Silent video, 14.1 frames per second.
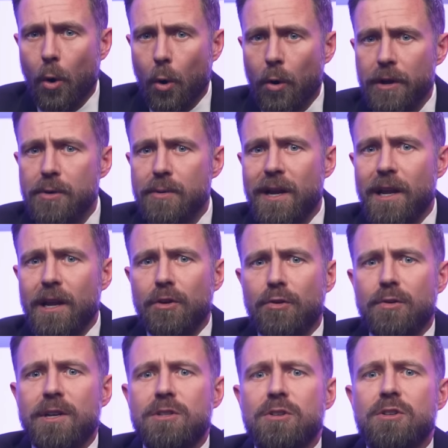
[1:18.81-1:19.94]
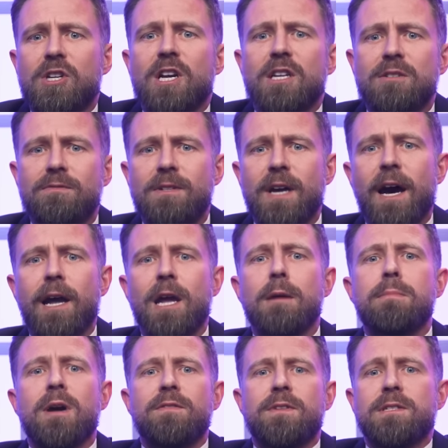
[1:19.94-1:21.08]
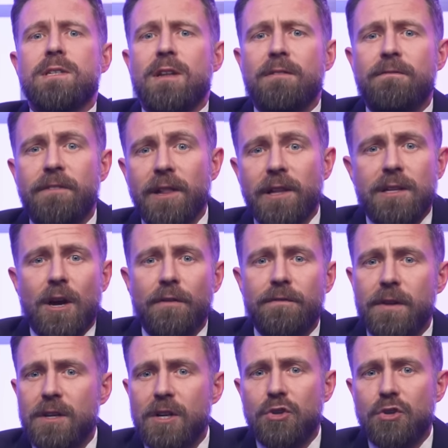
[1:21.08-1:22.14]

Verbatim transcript: or you can increase your chance of dying by visiting Philadelphia,